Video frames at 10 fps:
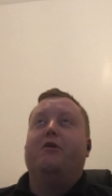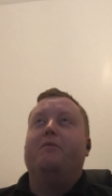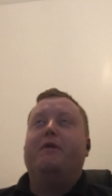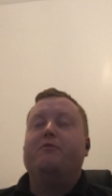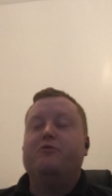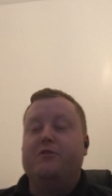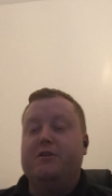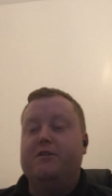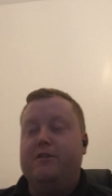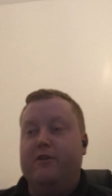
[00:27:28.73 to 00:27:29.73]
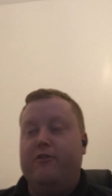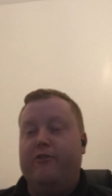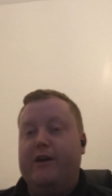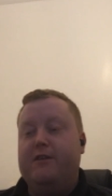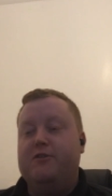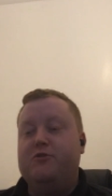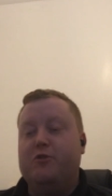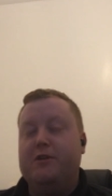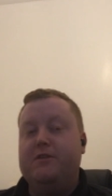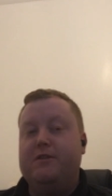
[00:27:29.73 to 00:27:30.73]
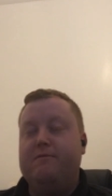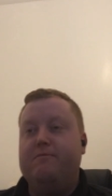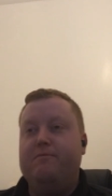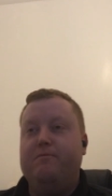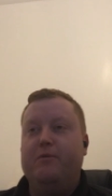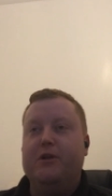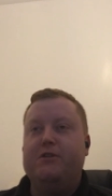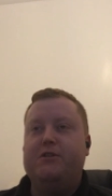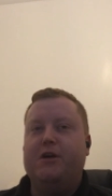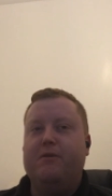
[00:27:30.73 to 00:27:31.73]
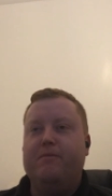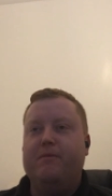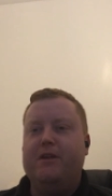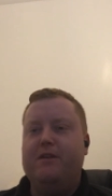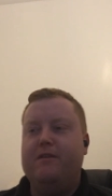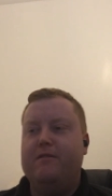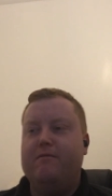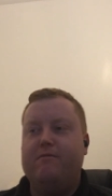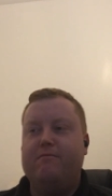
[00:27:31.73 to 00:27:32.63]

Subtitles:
mean, I'm sure this the director's choice, but it didn't.